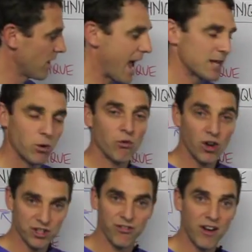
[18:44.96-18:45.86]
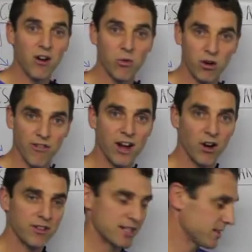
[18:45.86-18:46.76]
as what Roger Federer would have had,
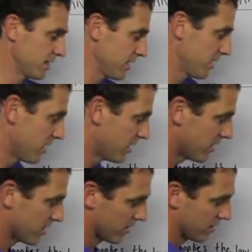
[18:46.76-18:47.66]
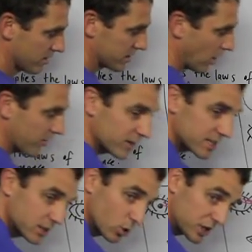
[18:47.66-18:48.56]
obviously. So if
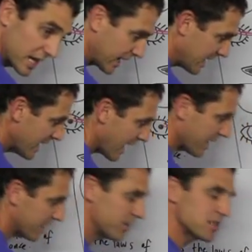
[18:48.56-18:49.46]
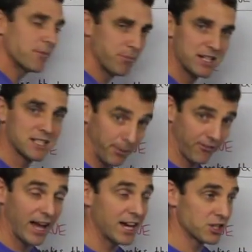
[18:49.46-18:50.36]
you look down here, now this is a big
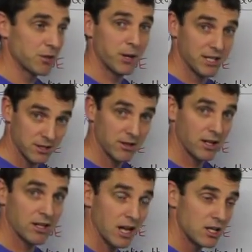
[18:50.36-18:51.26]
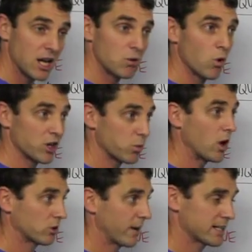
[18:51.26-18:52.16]
simplification, but it works
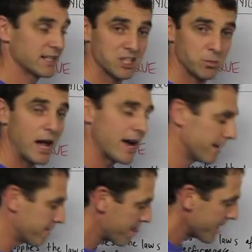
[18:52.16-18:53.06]
well to actually explain it.